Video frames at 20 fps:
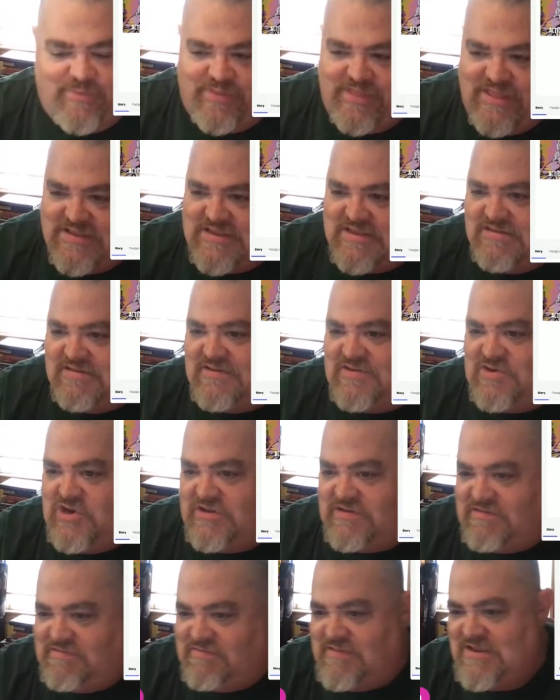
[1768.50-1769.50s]
this is
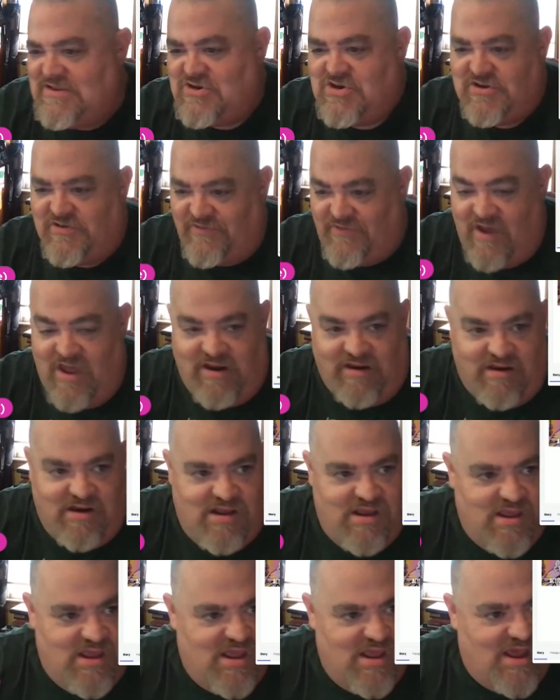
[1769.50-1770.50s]
just fun.
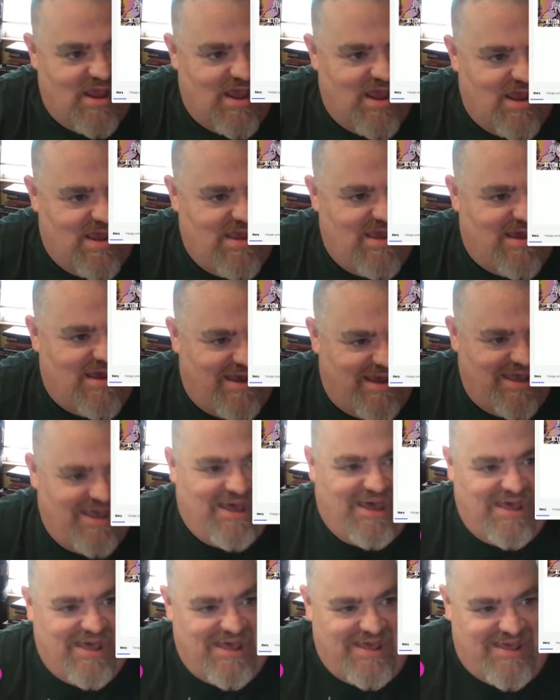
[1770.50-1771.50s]

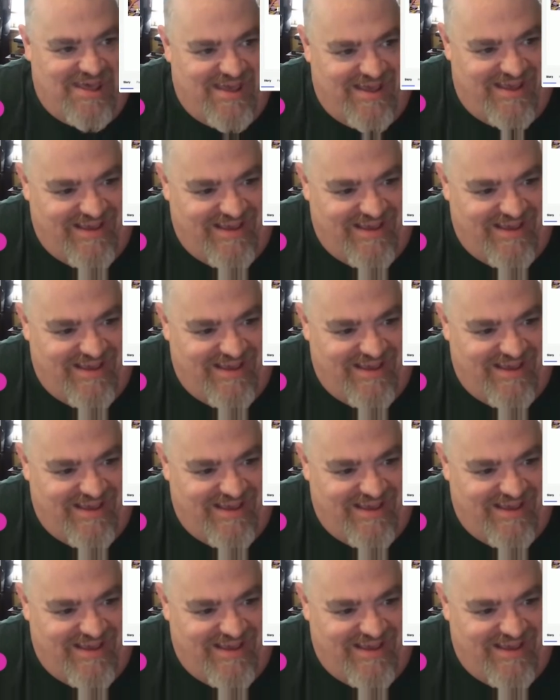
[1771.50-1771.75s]
I